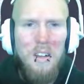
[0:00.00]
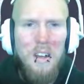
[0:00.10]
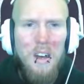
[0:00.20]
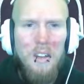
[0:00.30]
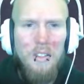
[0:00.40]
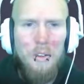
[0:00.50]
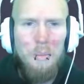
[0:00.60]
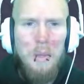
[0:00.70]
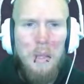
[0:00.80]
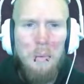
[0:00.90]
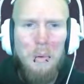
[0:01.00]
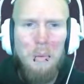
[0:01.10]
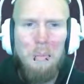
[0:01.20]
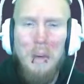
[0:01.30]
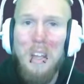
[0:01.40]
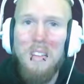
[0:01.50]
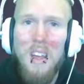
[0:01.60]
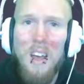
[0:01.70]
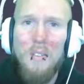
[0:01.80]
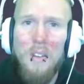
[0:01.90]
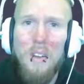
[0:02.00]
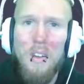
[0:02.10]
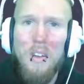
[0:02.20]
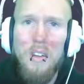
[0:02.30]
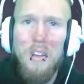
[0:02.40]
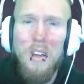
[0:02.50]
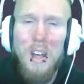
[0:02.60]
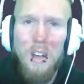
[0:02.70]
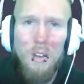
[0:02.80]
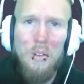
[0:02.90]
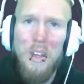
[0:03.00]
other people might have. I know that